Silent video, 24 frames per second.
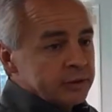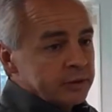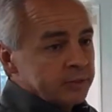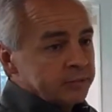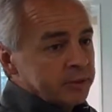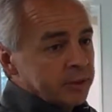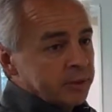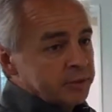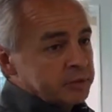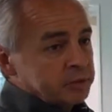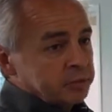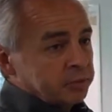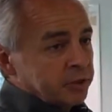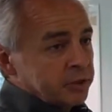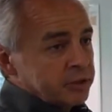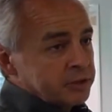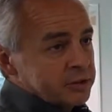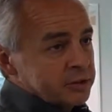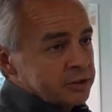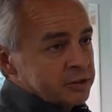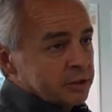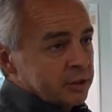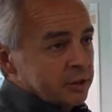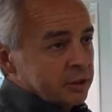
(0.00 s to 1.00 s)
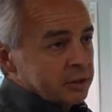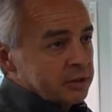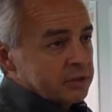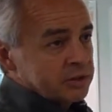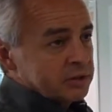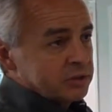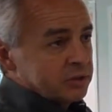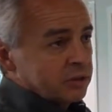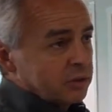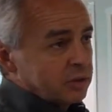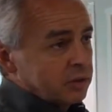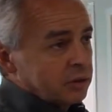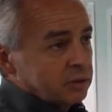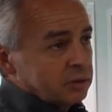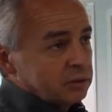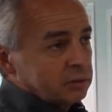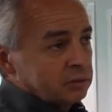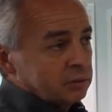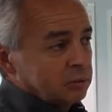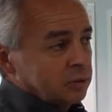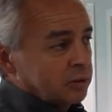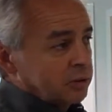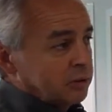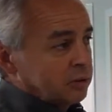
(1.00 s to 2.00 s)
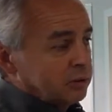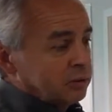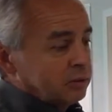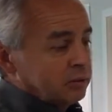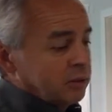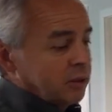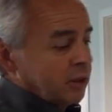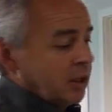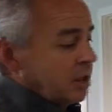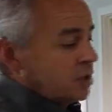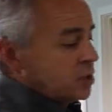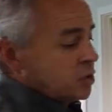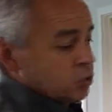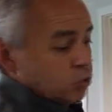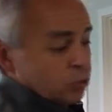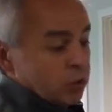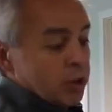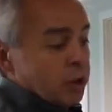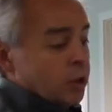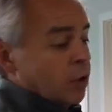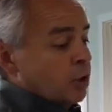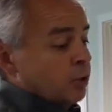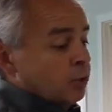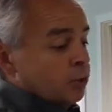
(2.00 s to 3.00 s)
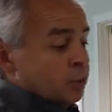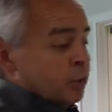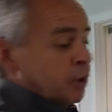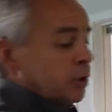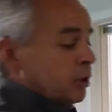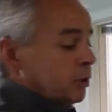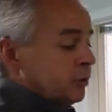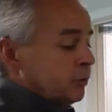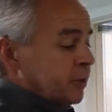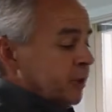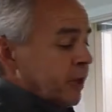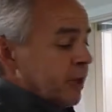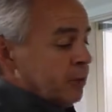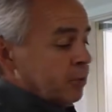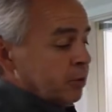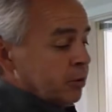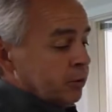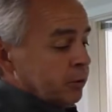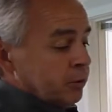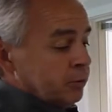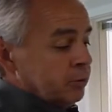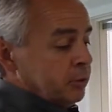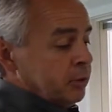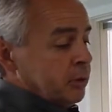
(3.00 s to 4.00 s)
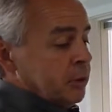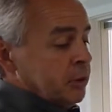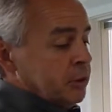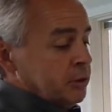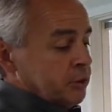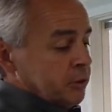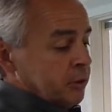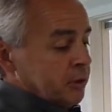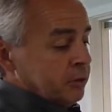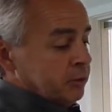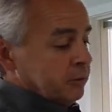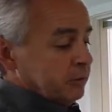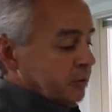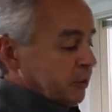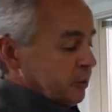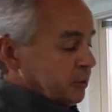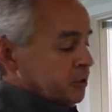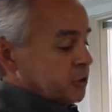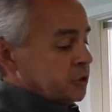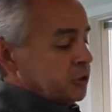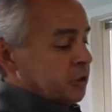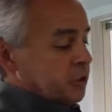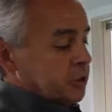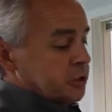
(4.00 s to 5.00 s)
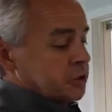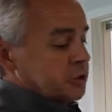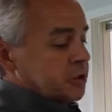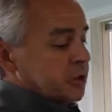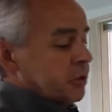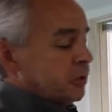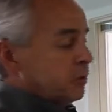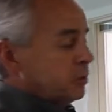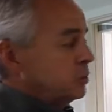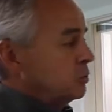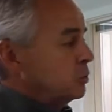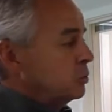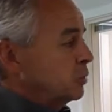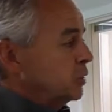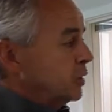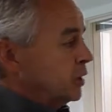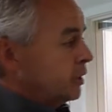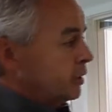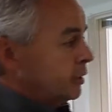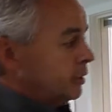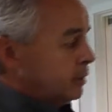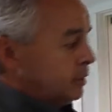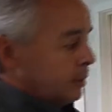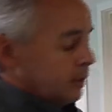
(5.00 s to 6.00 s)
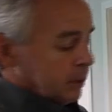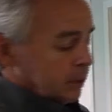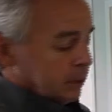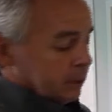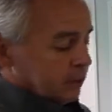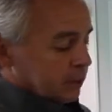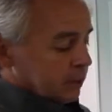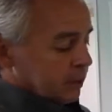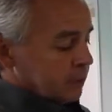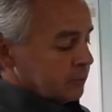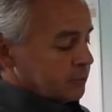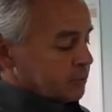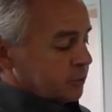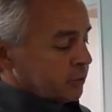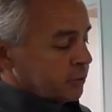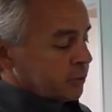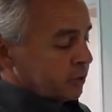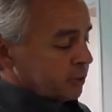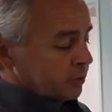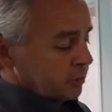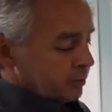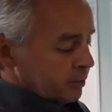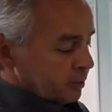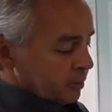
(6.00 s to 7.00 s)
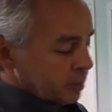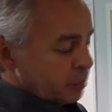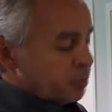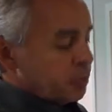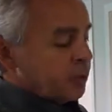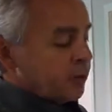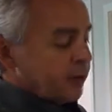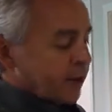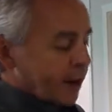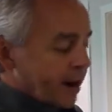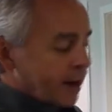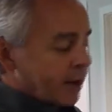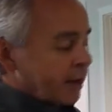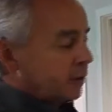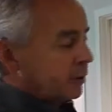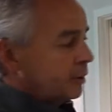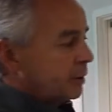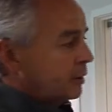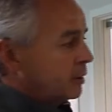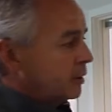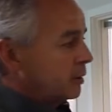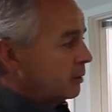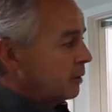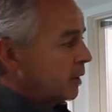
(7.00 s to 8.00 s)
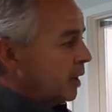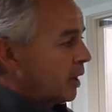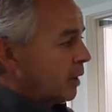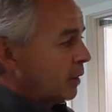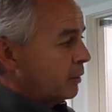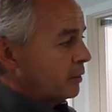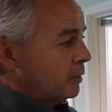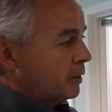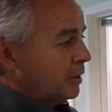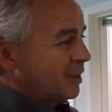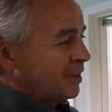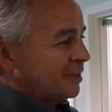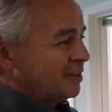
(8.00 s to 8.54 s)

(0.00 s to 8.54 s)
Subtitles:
Sometimes splices are installed when they just run out of a reel of cable and they're just going to start a new reel. So they're periodically in the ground.